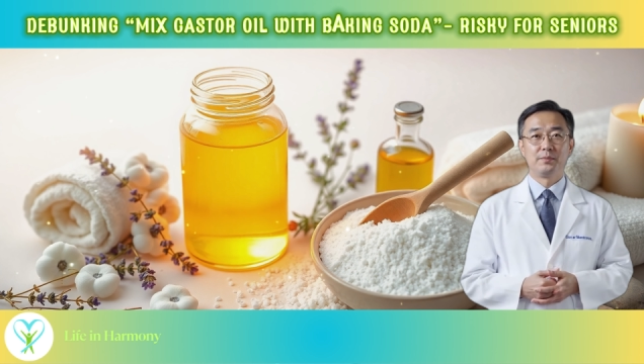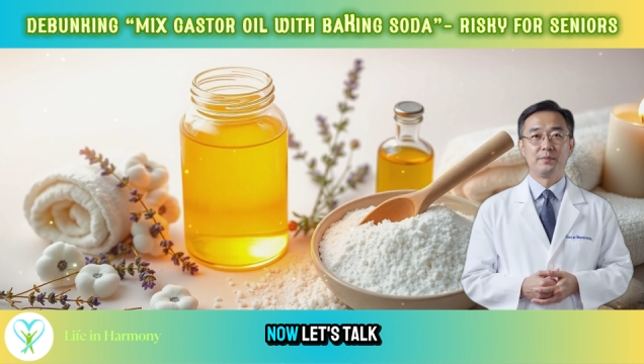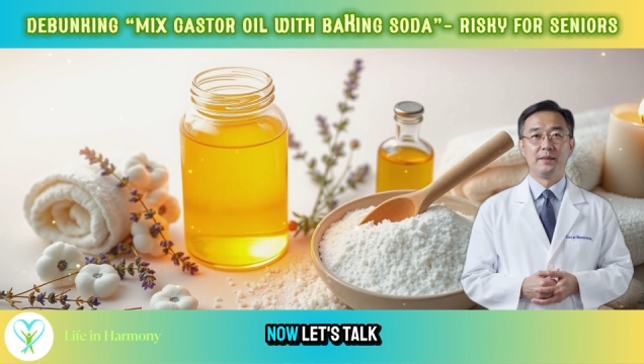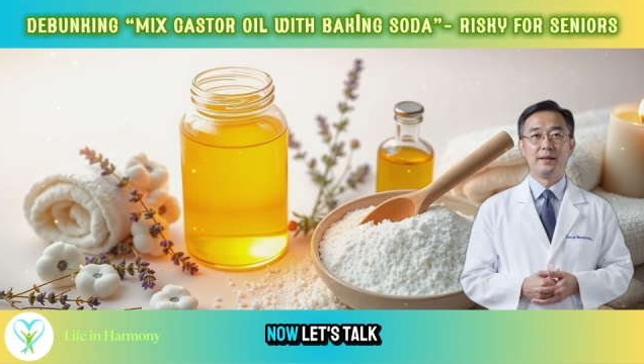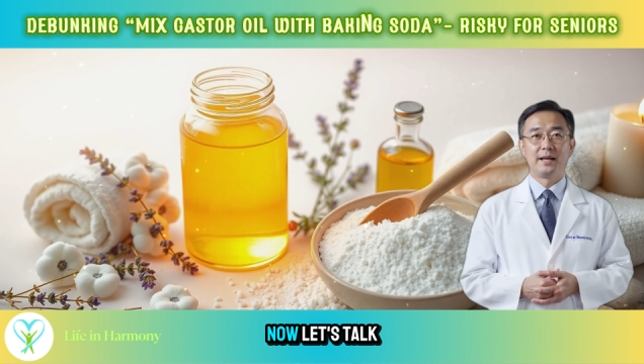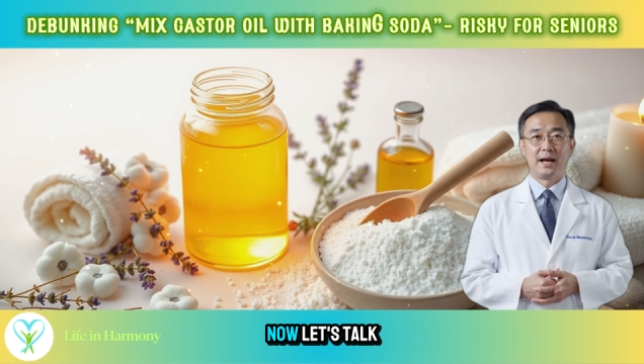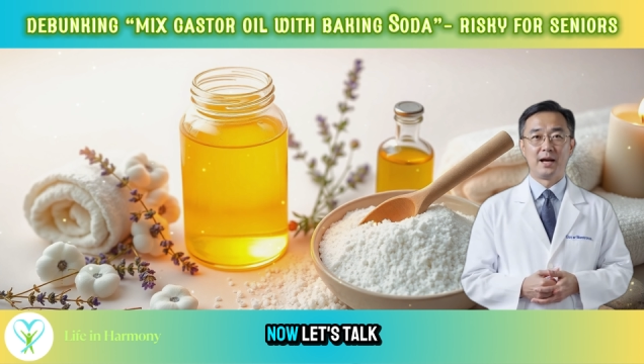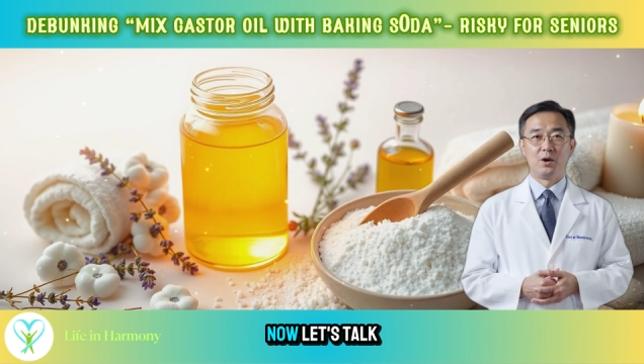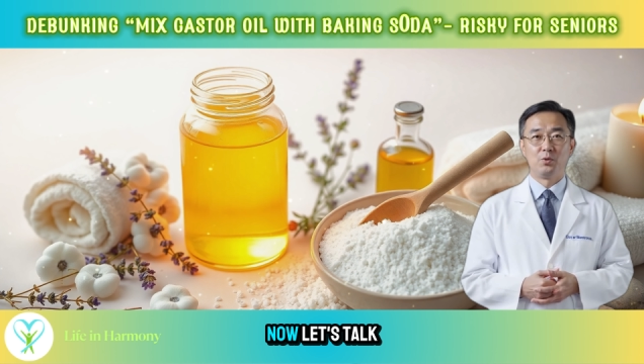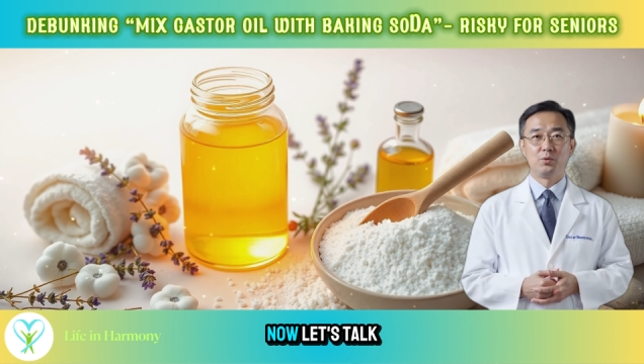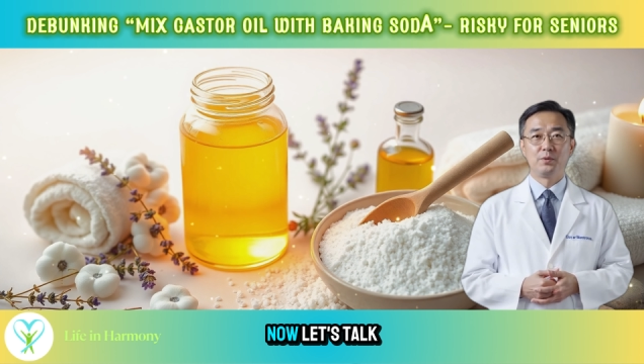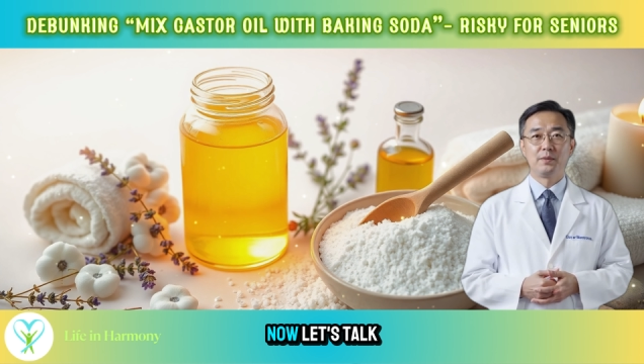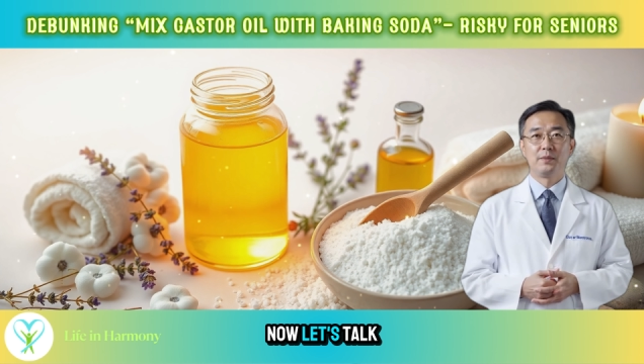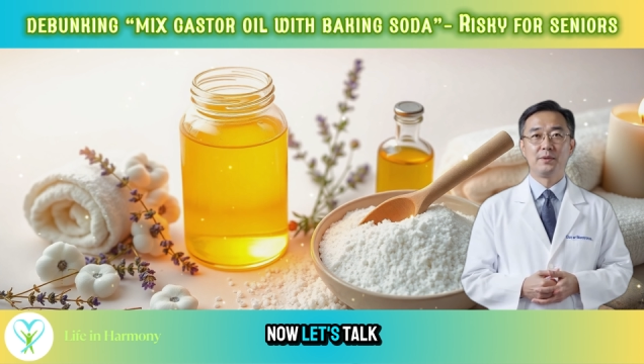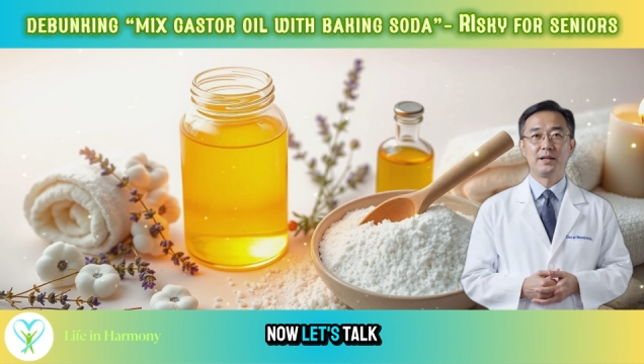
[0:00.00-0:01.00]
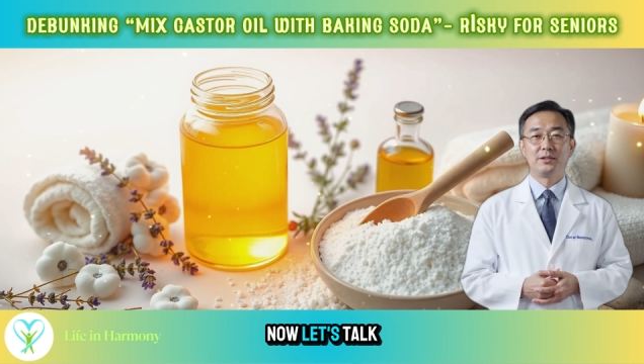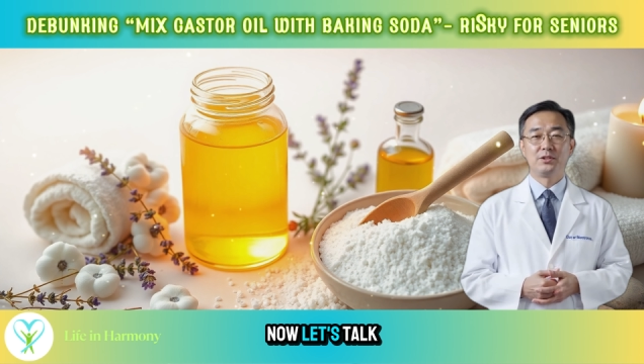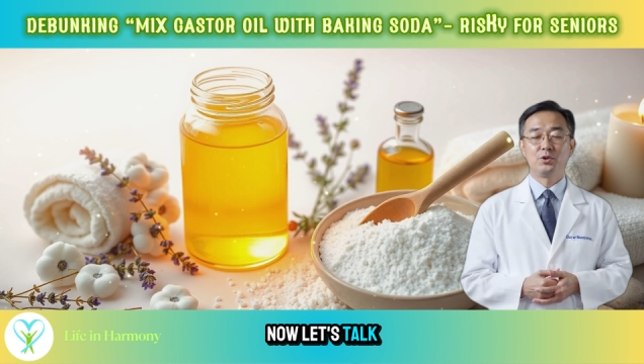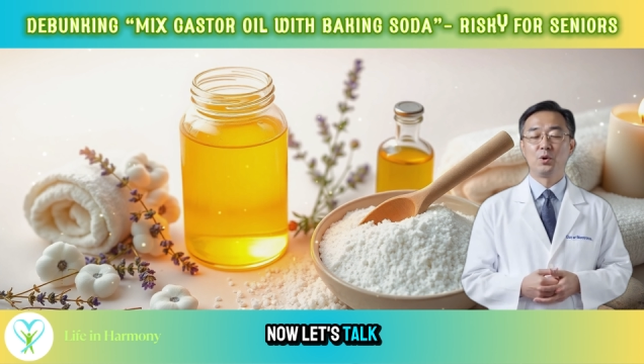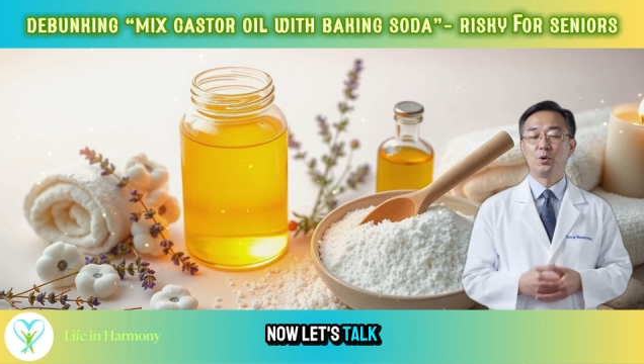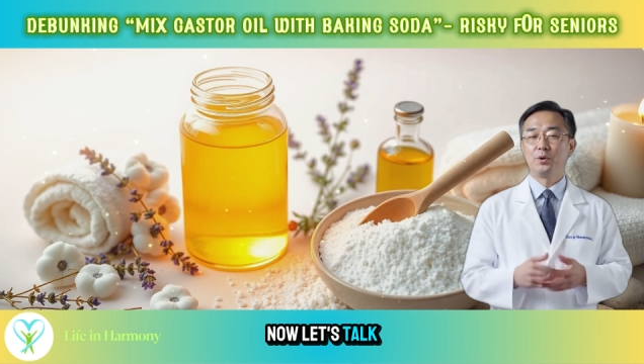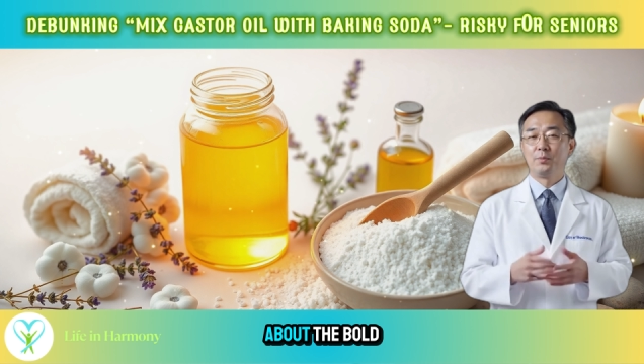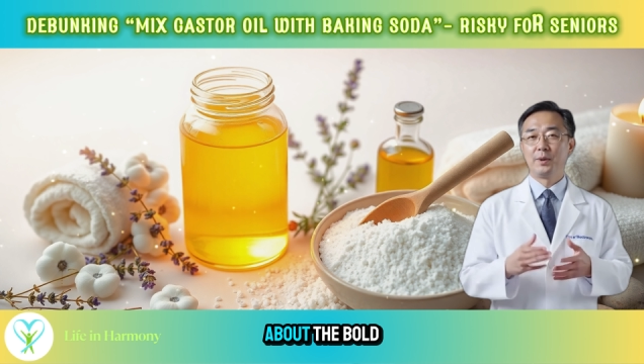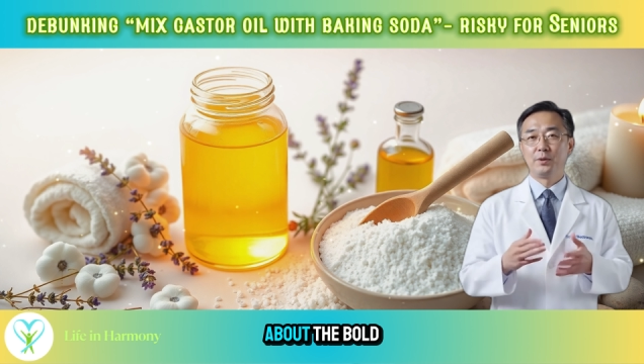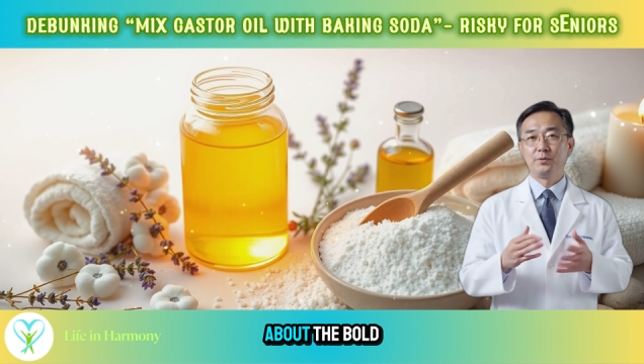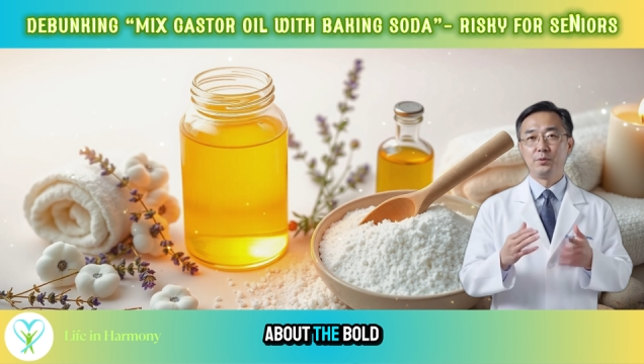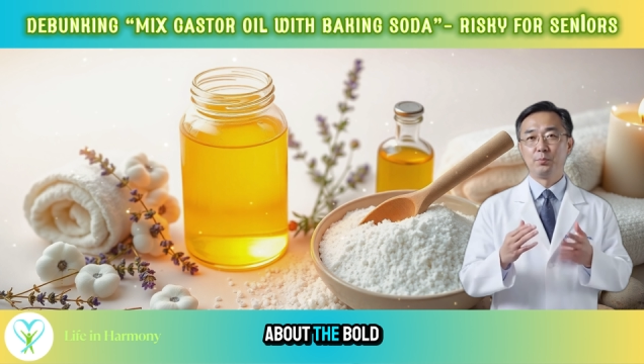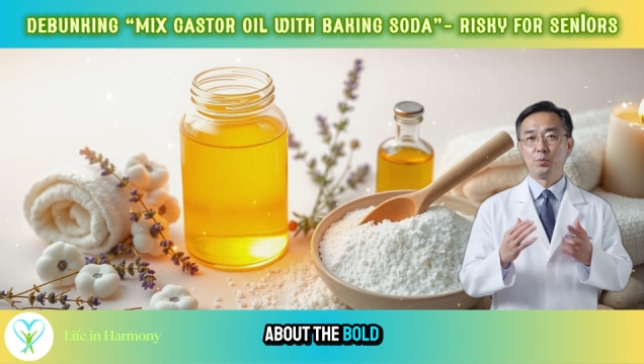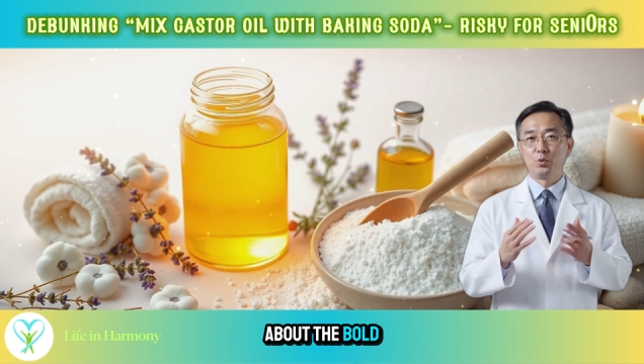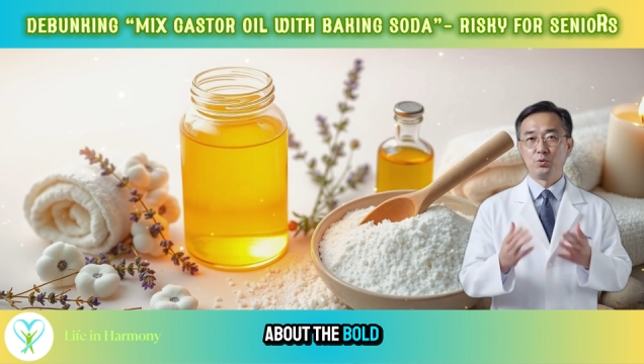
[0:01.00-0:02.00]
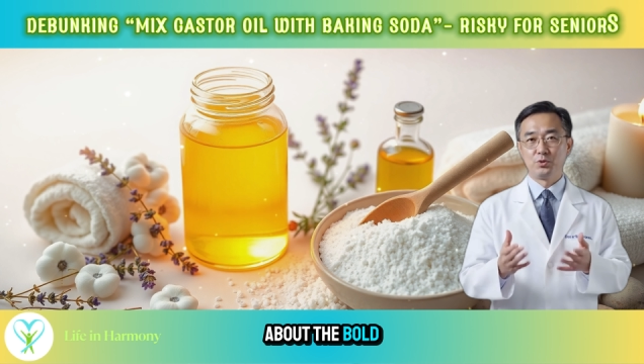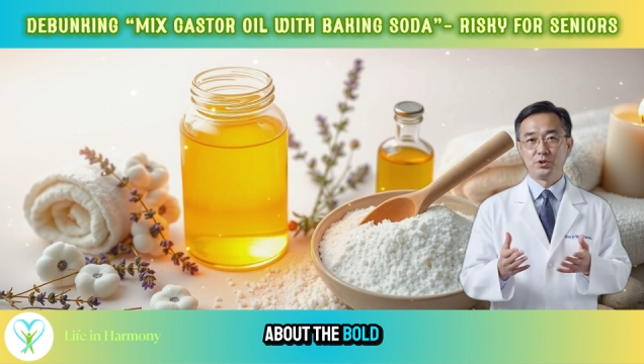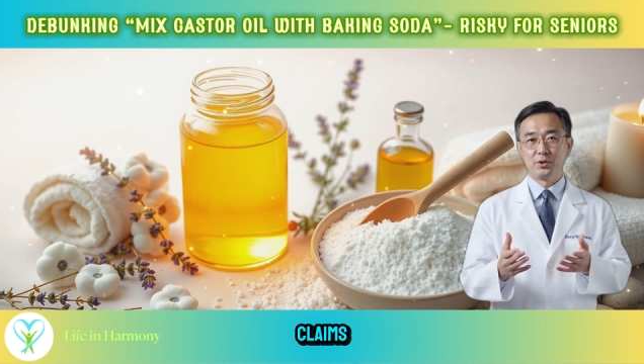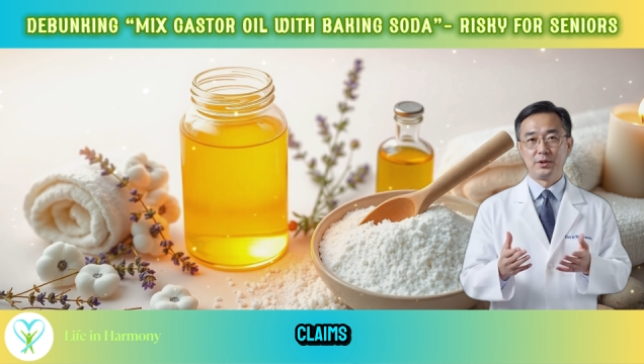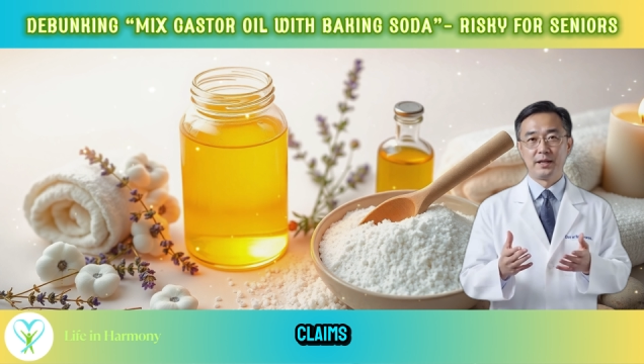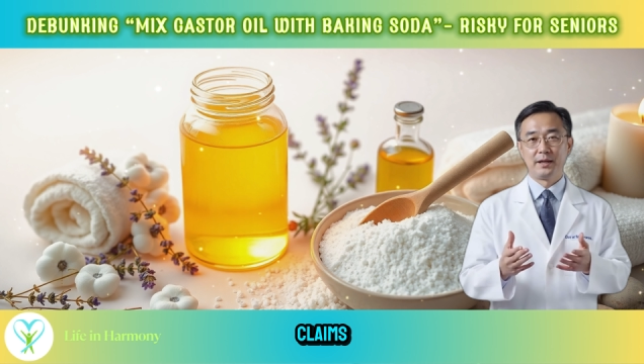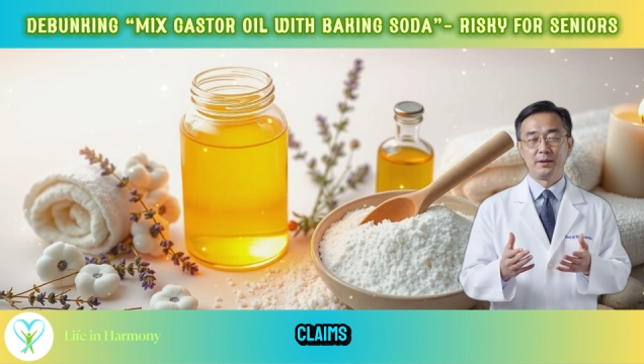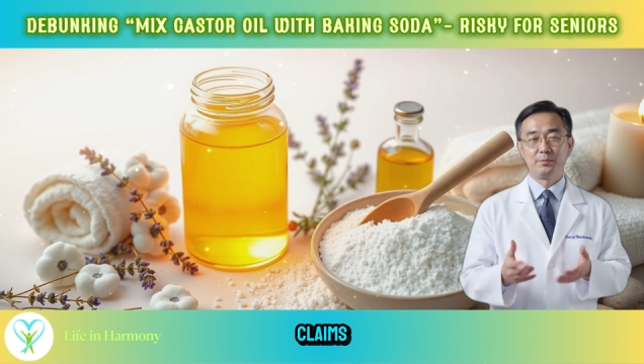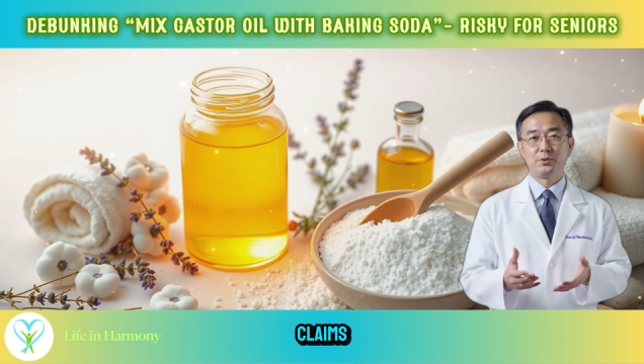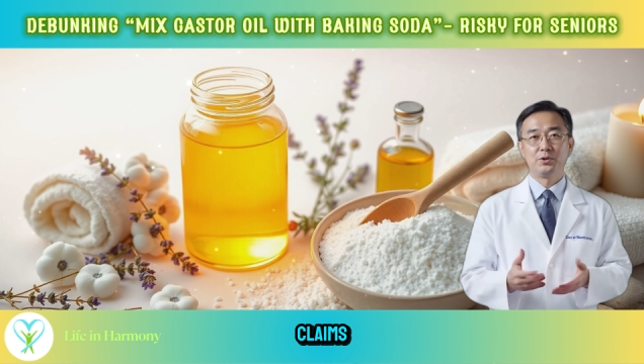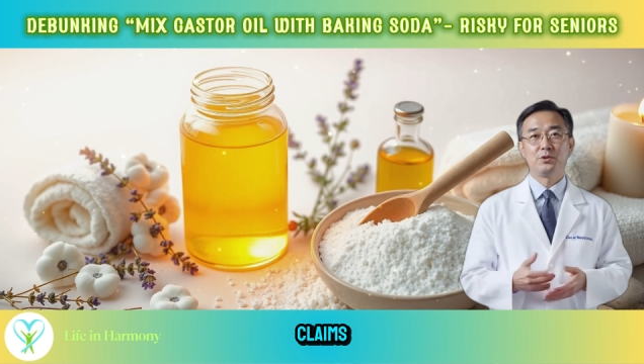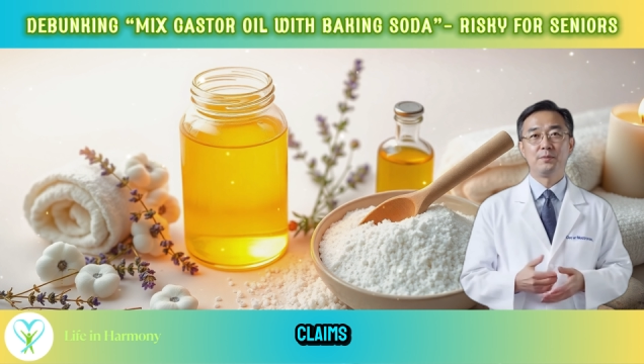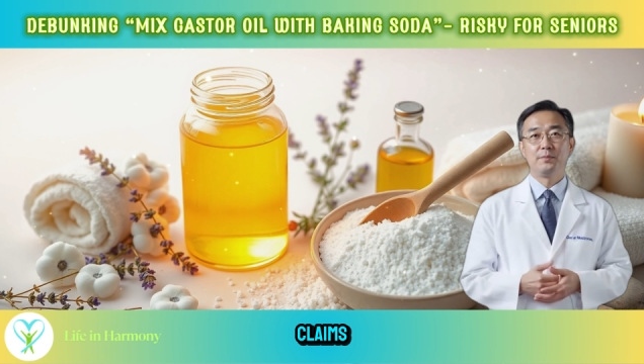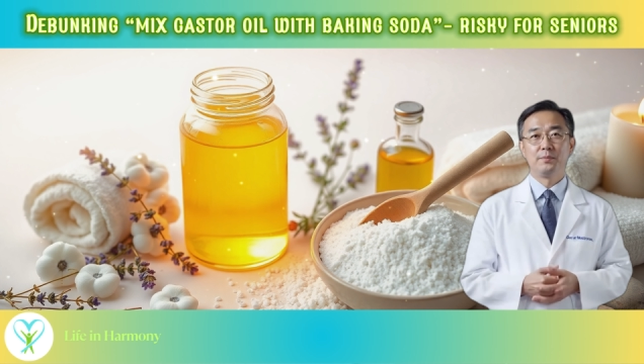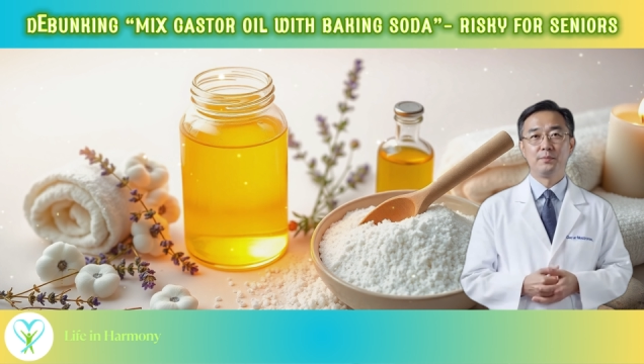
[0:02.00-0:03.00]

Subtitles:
Now, let's talk about the bold claims.